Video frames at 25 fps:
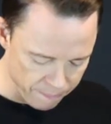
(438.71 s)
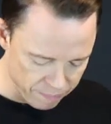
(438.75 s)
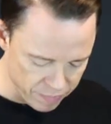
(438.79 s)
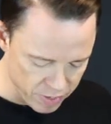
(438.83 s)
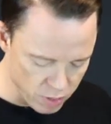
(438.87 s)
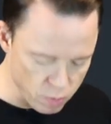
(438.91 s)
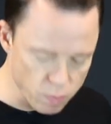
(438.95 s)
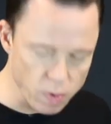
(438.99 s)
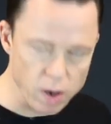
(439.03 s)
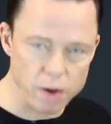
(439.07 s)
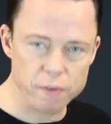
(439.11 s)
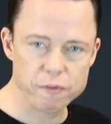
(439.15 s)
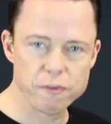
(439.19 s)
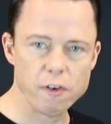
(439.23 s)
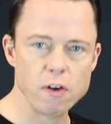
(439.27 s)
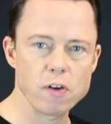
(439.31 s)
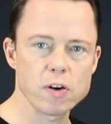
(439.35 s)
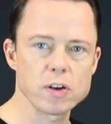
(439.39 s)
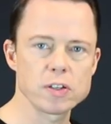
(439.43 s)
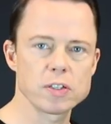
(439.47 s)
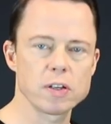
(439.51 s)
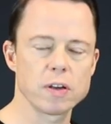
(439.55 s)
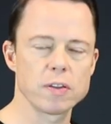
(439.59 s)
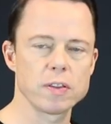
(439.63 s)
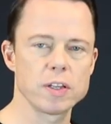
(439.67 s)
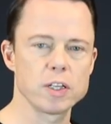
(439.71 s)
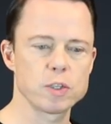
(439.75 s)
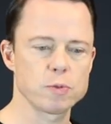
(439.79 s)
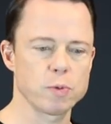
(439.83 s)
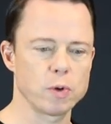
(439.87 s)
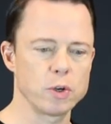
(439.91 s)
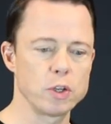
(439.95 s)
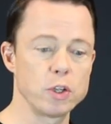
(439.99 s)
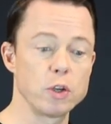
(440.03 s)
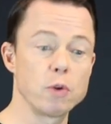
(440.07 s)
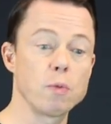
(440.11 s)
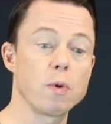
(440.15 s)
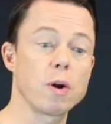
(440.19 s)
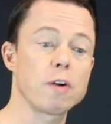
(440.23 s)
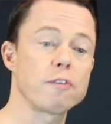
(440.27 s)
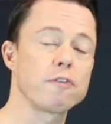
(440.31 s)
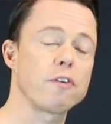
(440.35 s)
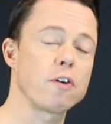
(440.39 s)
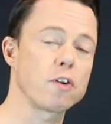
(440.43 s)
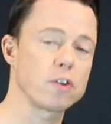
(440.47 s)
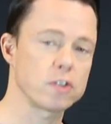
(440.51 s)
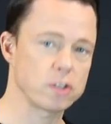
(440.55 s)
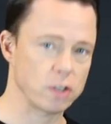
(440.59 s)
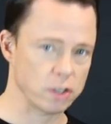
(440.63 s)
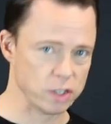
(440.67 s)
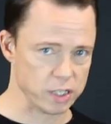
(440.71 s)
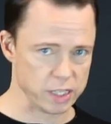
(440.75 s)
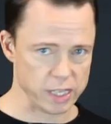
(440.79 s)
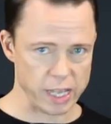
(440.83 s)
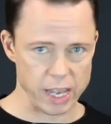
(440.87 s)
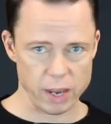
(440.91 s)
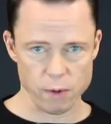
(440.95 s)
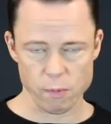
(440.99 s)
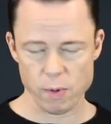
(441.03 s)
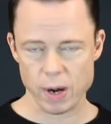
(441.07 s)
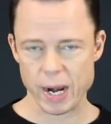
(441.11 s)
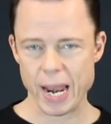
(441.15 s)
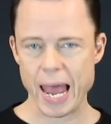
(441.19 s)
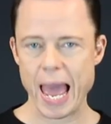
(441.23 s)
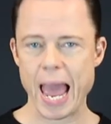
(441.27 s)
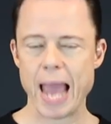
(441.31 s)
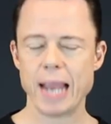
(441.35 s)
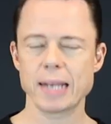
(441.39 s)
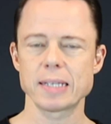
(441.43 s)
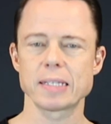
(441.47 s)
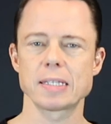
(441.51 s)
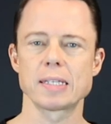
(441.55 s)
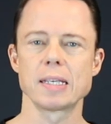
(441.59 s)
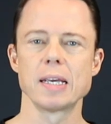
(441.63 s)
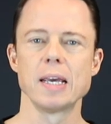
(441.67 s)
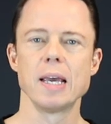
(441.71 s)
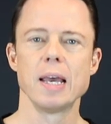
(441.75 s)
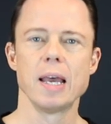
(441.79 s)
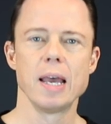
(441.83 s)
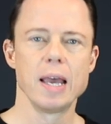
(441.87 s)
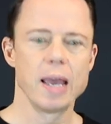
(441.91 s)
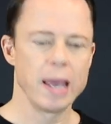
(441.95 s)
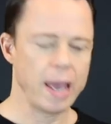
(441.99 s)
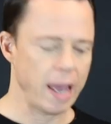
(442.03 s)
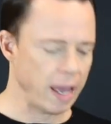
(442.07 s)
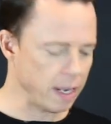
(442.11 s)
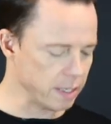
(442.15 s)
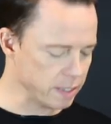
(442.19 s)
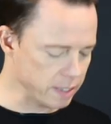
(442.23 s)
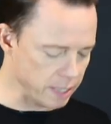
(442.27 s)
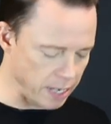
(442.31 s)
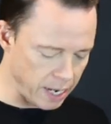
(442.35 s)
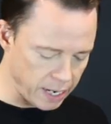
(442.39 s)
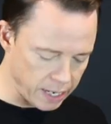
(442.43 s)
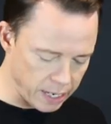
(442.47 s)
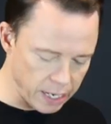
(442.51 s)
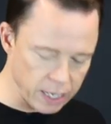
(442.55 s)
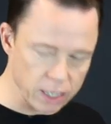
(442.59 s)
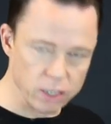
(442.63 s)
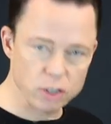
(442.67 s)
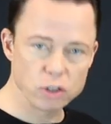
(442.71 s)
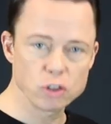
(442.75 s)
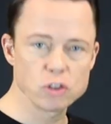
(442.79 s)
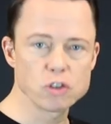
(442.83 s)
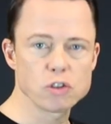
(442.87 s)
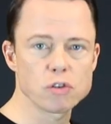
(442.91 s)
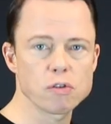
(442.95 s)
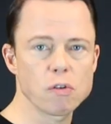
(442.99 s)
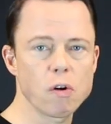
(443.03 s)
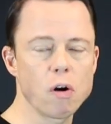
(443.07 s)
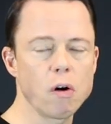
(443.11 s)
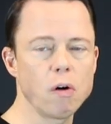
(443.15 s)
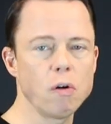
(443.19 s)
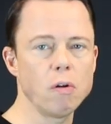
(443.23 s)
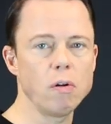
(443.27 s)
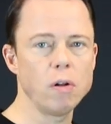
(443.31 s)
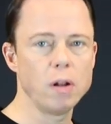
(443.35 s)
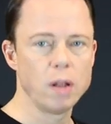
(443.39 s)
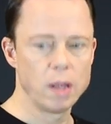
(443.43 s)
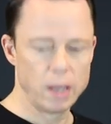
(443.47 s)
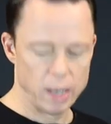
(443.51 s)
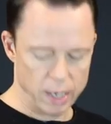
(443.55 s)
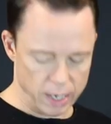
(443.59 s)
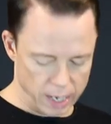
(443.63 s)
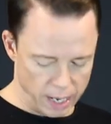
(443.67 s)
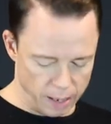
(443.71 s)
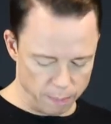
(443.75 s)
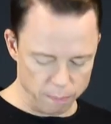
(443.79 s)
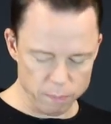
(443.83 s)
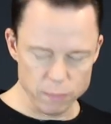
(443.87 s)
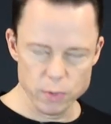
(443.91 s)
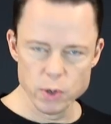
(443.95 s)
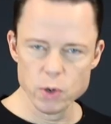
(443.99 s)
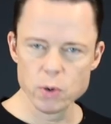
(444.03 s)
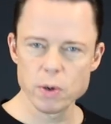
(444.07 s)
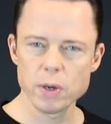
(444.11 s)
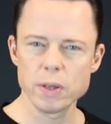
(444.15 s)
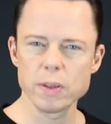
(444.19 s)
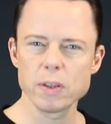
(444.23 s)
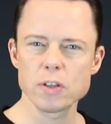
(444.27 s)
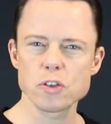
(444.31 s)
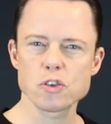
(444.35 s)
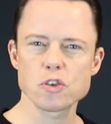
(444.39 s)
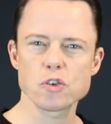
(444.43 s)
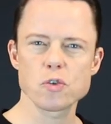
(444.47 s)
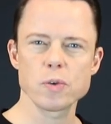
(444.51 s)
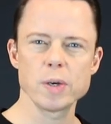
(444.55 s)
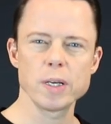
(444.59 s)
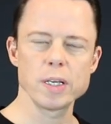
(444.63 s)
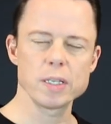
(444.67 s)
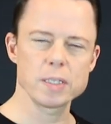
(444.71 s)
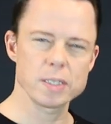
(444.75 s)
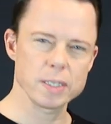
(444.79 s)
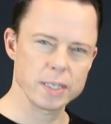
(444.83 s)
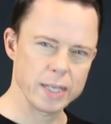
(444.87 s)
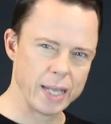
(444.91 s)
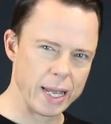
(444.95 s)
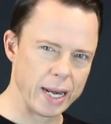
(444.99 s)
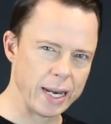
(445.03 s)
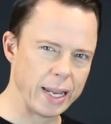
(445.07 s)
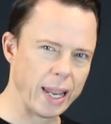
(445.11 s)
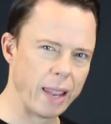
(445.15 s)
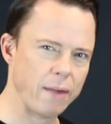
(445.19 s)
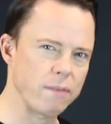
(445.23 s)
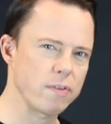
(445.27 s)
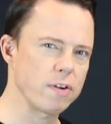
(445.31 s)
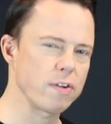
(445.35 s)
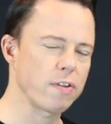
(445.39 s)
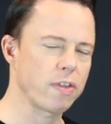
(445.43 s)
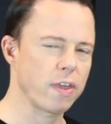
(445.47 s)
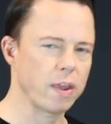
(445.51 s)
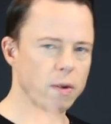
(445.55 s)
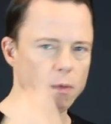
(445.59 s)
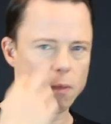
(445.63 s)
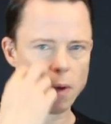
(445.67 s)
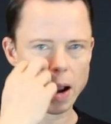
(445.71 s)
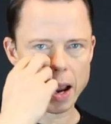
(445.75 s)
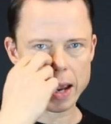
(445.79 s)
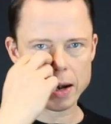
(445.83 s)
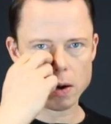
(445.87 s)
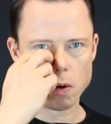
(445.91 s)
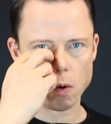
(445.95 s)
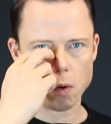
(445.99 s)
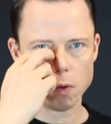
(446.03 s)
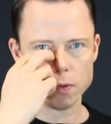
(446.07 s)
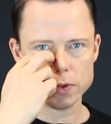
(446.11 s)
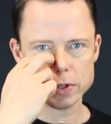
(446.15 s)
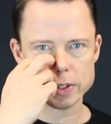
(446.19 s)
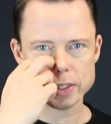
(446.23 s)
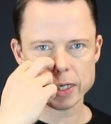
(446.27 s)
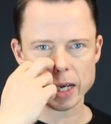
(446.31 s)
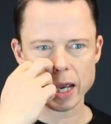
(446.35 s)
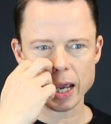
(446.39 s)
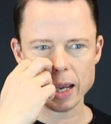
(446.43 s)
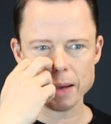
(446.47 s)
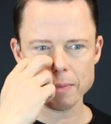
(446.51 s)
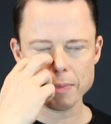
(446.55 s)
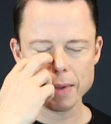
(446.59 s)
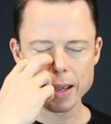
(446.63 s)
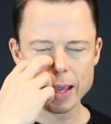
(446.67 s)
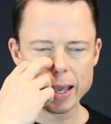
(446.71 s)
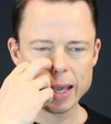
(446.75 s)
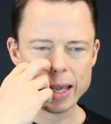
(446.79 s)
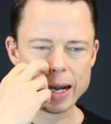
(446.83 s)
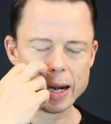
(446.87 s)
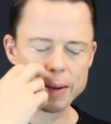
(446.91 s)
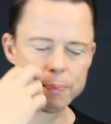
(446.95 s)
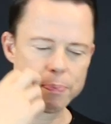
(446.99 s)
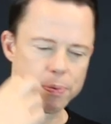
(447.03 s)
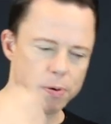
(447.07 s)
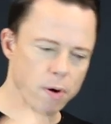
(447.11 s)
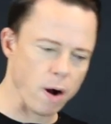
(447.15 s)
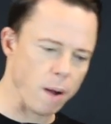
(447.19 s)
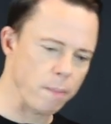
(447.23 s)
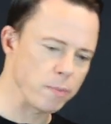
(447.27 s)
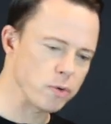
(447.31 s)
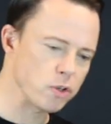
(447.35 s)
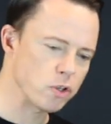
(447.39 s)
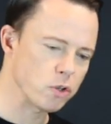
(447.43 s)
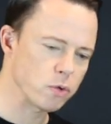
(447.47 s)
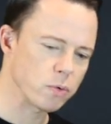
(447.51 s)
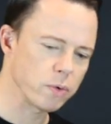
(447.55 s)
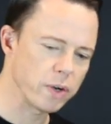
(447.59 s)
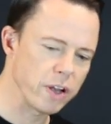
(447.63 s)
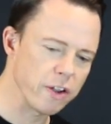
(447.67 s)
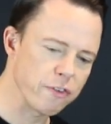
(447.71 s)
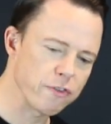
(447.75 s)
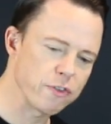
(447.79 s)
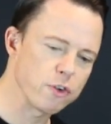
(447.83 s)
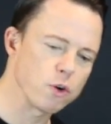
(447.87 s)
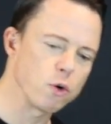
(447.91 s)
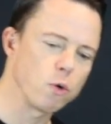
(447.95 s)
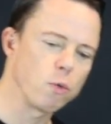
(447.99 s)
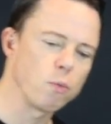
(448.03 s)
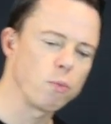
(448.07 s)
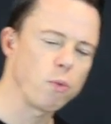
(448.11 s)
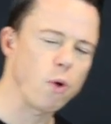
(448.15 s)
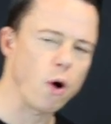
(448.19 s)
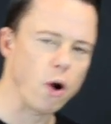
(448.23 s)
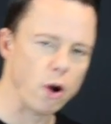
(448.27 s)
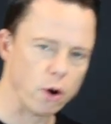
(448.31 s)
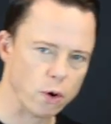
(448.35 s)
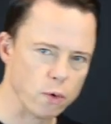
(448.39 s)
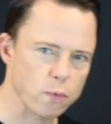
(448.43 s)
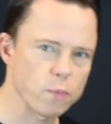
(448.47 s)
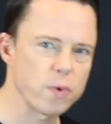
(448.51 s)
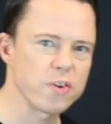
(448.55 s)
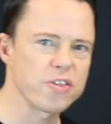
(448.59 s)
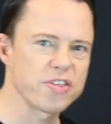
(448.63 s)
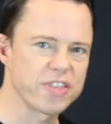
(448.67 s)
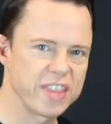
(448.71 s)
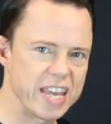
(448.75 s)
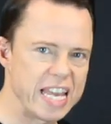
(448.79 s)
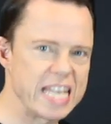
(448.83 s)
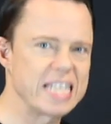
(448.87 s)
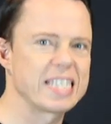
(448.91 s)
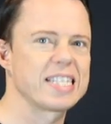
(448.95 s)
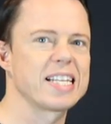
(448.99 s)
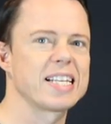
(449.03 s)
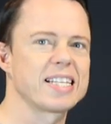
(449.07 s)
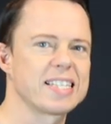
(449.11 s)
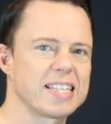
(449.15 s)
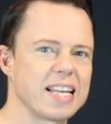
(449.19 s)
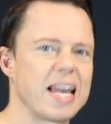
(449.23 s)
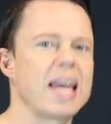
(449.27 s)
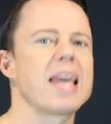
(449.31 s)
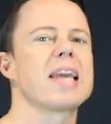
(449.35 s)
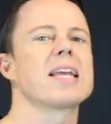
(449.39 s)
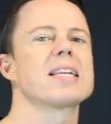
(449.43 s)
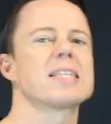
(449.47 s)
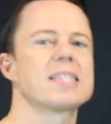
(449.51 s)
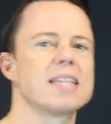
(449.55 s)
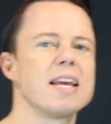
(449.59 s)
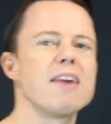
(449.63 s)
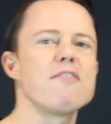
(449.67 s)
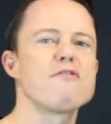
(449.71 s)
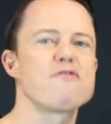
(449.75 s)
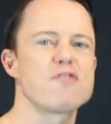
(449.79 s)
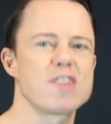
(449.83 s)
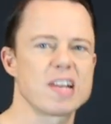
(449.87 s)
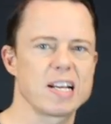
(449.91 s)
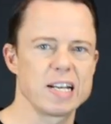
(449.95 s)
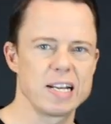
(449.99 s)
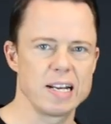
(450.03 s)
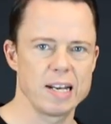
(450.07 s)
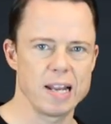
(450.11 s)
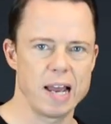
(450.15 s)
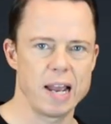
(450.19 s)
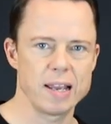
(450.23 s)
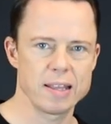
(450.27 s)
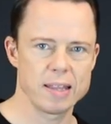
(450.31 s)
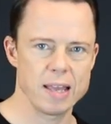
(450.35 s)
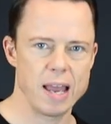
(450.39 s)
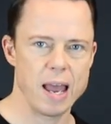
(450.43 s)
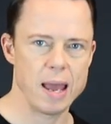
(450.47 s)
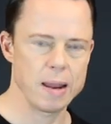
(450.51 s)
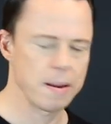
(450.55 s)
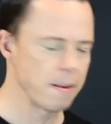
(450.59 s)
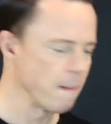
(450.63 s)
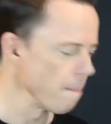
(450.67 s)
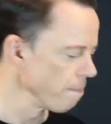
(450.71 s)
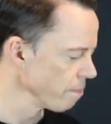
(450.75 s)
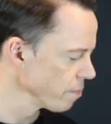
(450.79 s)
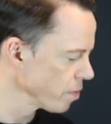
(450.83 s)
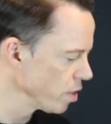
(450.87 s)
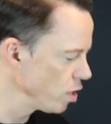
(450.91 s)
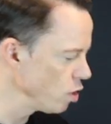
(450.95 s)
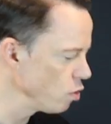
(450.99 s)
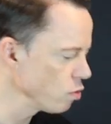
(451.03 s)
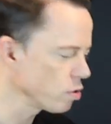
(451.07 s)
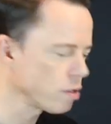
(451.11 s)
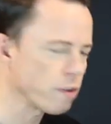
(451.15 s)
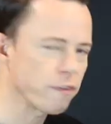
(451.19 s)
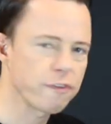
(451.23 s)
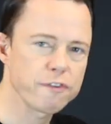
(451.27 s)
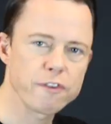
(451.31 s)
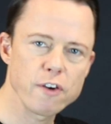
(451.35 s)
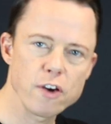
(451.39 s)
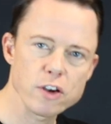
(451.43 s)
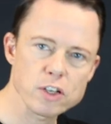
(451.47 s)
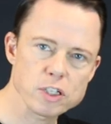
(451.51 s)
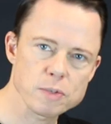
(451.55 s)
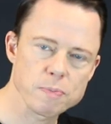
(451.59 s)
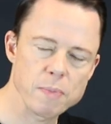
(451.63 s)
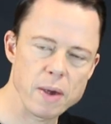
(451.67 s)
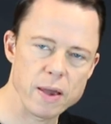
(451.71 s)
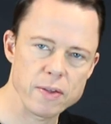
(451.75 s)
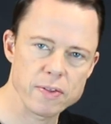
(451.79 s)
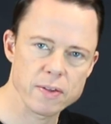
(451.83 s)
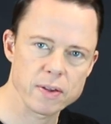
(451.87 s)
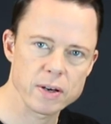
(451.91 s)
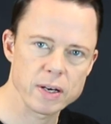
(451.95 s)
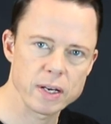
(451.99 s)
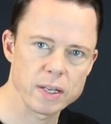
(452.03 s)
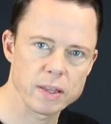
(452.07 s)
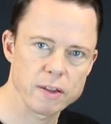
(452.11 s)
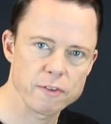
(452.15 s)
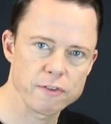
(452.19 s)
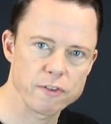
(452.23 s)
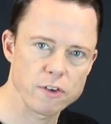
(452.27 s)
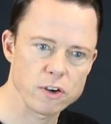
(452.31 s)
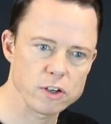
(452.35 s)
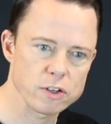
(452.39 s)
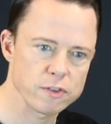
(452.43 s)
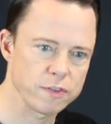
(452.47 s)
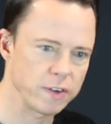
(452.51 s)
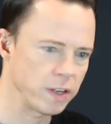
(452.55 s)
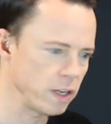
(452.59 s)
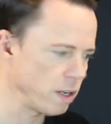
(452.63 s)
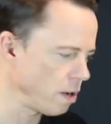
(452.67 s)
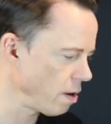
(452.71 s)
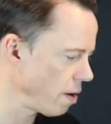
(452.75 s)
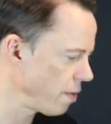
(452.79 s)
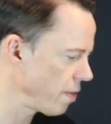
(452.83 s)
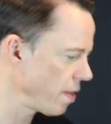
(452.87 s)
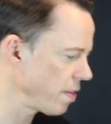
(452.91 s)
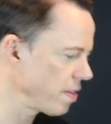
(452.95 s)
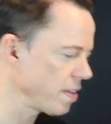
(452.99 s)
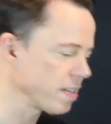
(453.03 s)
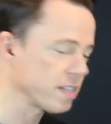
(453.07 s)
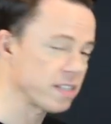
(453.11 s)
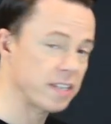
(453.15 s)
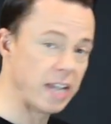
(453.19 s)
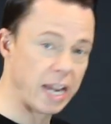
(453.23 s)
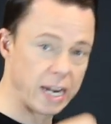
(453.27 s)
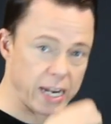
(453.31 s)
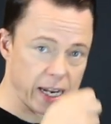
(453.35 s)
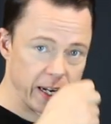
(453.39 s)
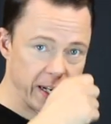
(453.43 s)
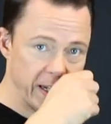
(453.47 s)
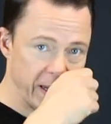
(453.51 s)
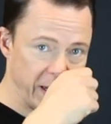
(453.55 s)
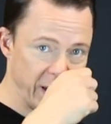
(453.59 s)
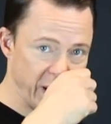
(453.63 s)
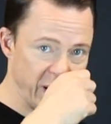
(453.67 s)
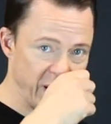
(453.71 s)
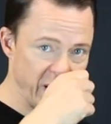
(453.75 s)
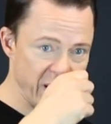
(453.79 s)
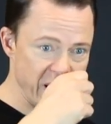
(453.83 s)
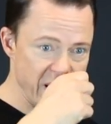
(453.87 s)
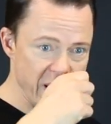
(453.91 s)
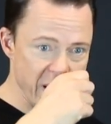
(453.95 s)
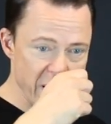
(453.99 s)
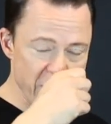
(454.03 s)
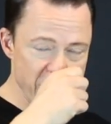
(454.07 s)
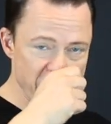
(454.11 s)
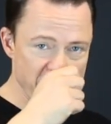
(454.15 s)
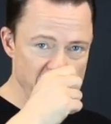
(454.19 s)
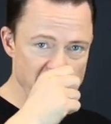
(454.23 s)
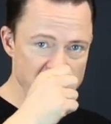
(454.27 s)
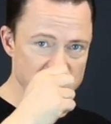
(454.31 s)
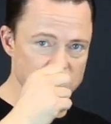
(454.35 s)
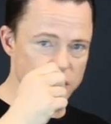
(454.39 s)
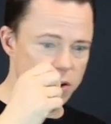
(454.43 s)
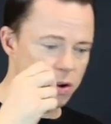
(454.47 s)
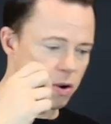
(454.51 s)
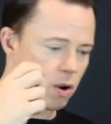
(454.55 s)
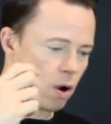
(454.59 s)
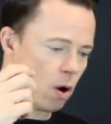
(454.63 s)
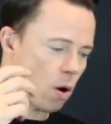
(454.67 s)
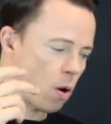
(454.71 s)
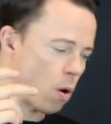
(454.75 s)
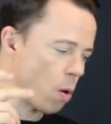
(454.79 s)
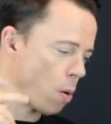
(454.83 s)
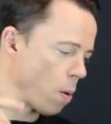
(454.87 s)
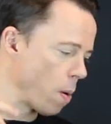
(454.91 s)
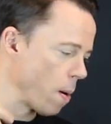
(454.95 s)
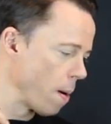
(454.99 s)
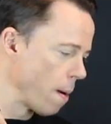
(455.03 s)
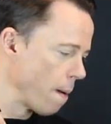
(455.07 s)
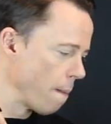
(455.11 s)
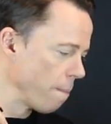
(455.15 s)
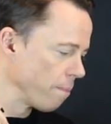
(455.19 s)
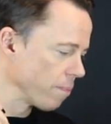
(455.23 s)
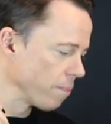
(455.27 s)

You want to focus on this one. You want to focus on staying relaxed and staying in control and muting the strings and getting everything right all the time. And I promise you, if you work with this scientifically like that, use the first method in the first video and then the second here where you go,